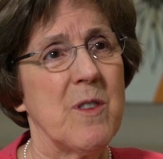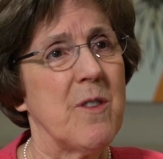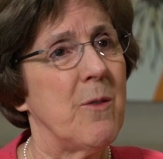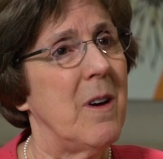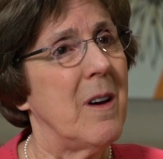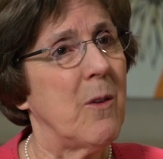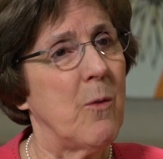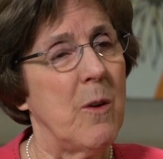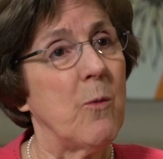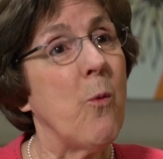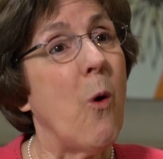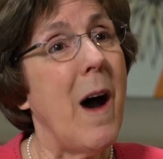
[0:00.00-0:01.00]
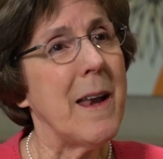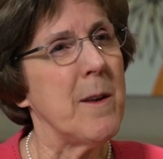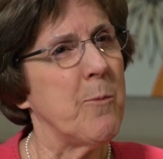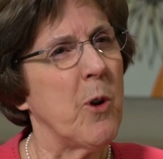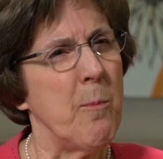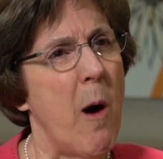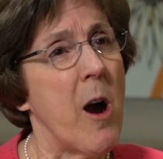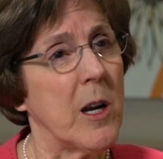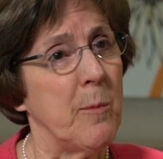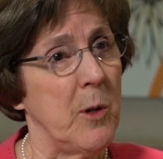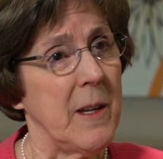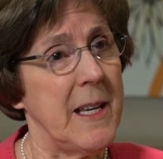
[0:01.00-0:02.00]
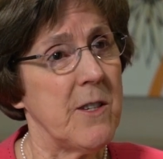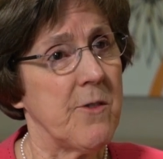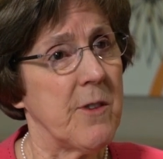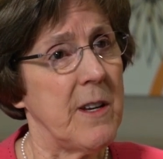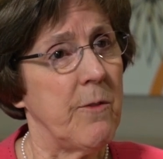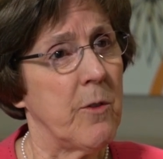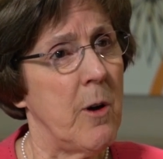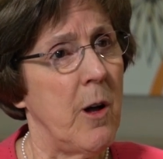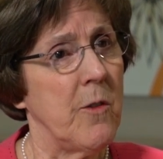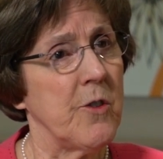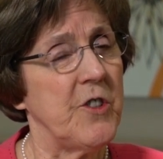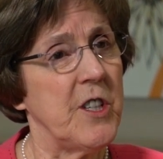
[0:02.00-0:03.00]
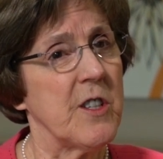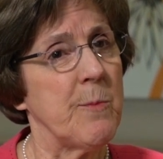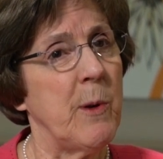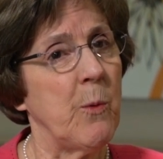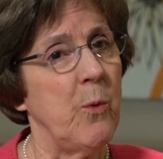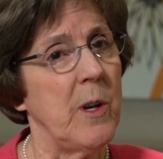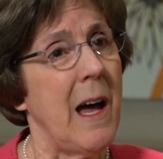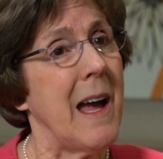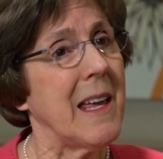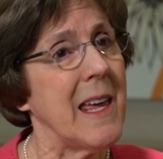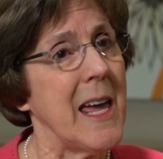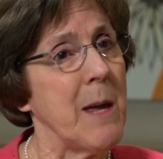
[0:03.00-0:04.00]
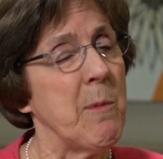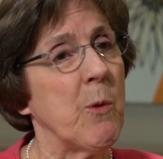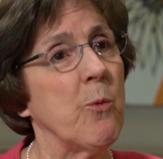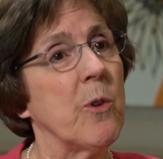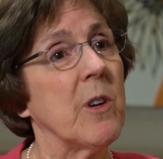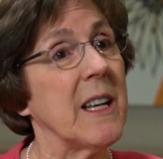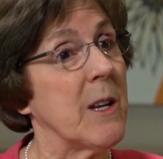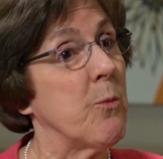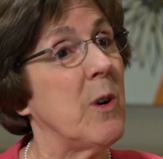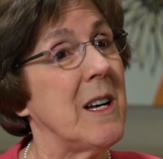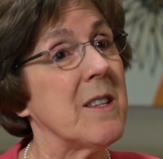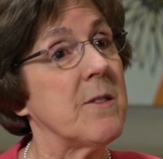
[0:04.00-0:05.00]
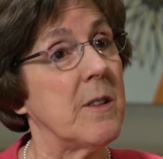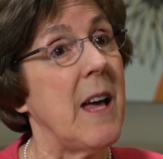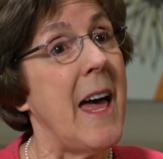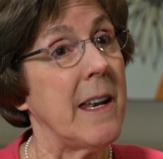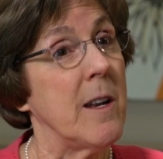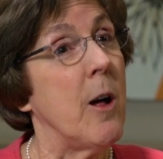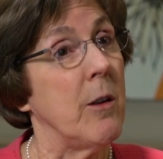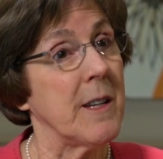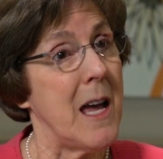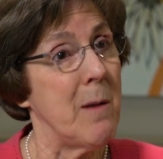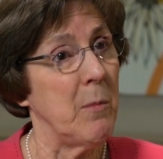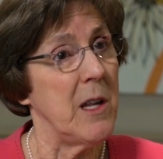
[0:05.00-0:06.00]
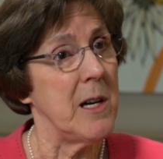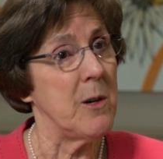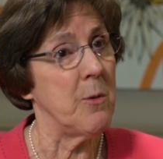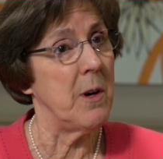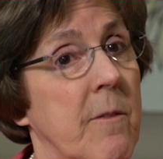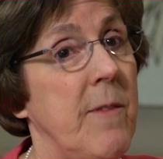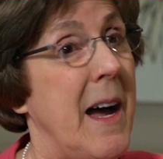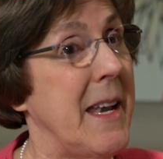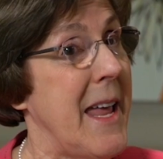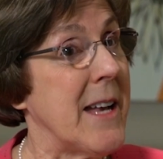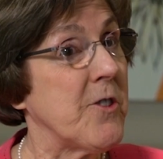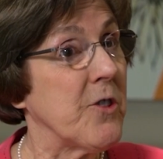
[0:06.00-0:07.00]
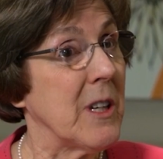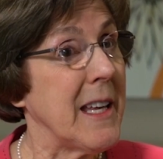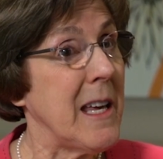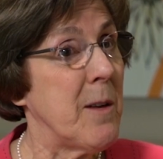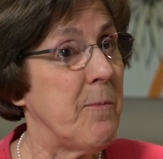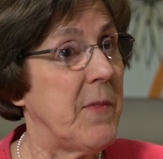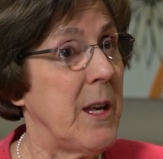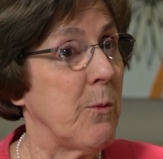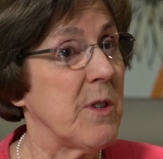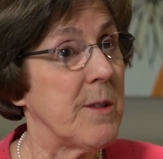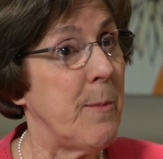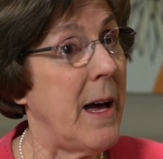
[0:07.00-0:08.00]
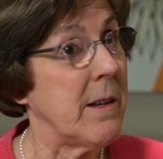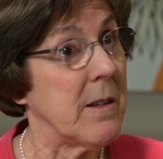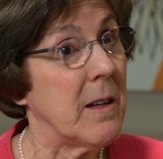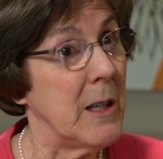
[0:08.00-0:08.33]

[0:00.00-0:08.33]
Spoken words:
was quite a remarkable history for all those years, but when I came, it really was at an all-time low. Financially, it was about to